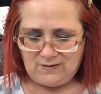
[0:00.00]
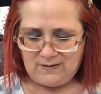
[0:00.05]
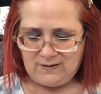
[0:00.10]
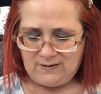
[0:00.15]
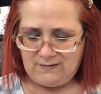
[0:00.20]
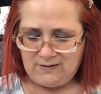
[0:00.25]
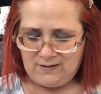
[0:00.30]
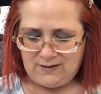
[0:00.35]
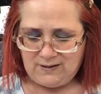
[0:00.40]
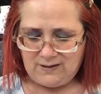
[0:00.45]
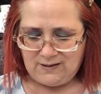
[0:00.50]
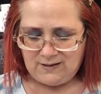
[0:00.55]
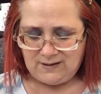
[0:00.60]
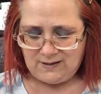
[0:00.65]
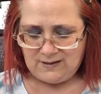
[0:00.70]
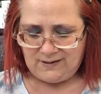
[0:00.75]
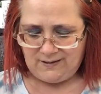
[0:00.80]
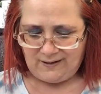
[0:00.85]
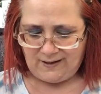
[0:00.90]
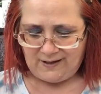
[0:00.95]
And
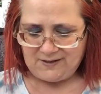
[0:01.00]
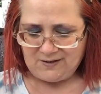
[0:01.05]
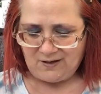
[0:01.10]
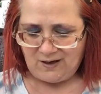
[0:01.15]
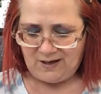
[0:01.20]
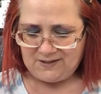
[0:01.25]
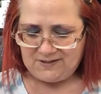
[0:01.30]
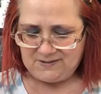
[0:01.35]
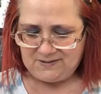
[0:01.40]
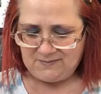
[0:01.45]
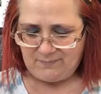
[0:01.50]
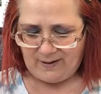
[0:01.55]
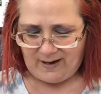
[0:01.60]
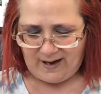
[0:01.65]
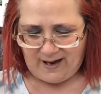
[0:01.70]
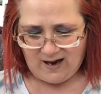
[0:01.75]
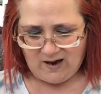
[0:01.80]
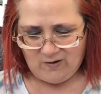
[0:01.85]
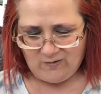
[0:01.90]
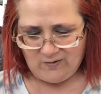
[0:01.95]
then they talked
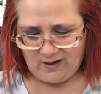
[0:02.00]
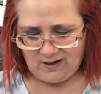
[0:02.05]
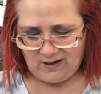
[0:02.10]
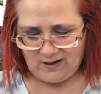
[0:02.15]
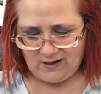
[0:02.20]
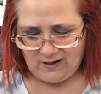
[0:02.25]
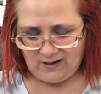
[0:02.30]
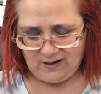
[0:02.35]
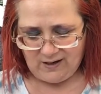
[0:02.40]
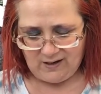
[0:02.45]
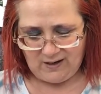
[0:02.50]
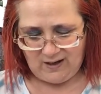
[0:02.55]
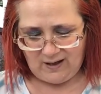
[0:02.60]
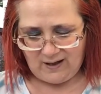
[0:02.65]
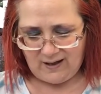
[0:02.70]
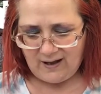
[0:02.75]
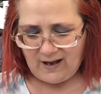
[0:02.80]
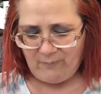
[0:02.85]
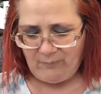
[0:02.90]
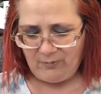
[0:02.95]
about
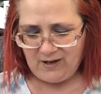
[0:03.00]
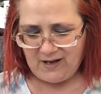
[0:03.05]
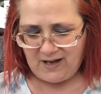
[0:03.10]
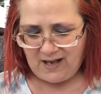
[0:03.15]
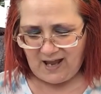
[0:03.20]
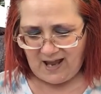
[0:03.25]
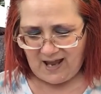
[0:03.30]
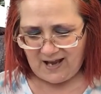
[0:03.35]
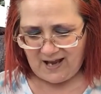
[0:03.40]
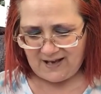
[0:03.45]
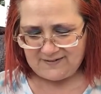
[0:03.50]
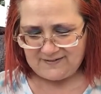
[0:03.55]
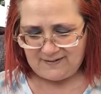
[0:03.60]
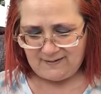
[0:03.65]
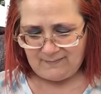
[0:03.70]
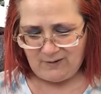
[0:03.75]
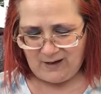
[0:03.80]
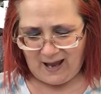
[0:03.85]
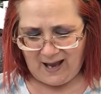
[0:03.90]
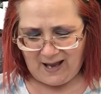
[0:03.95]
a couple of gangs,
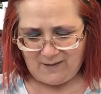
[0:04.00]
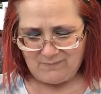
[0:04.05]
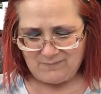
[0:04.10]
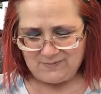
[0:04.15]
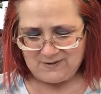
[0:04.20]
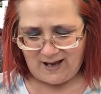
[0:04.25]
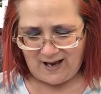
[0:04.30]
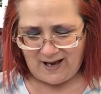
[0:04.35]
games.